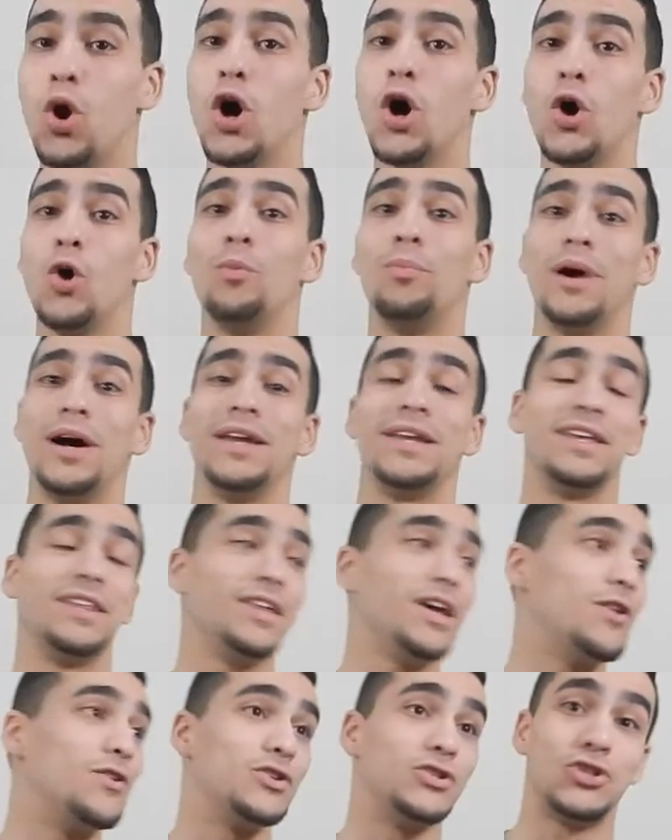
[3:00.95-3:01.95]
Whoa, buddy,
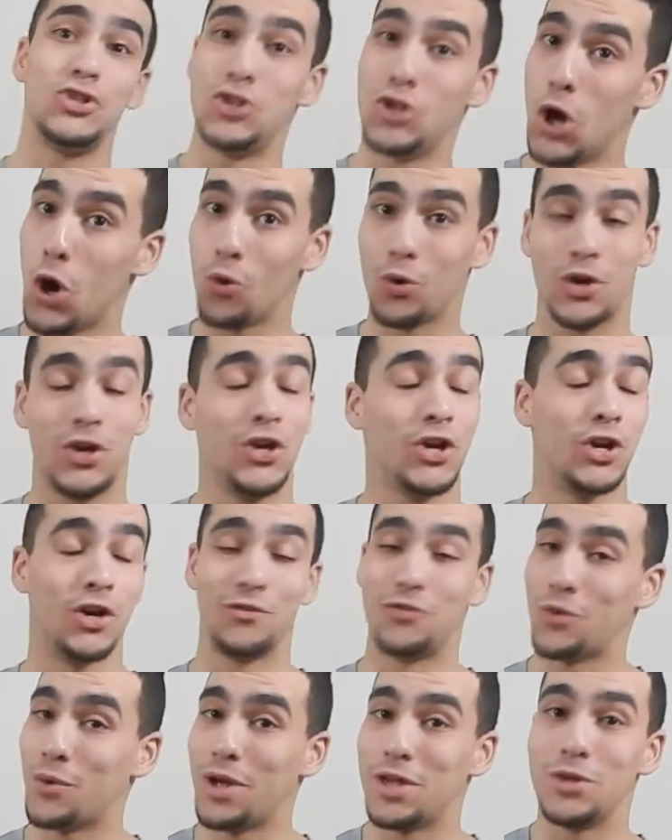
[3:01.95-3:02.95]
there is no cure
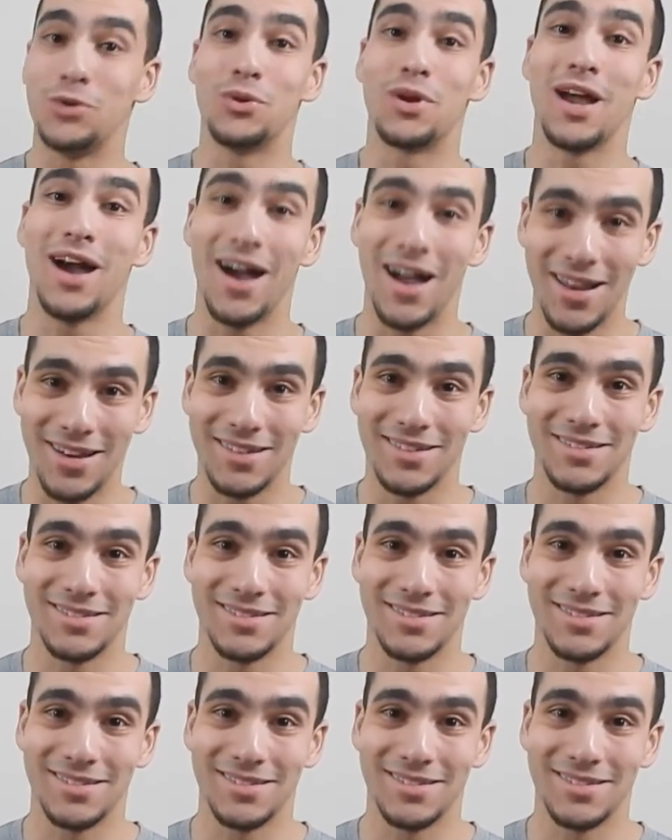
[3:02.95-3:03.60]
for what you got.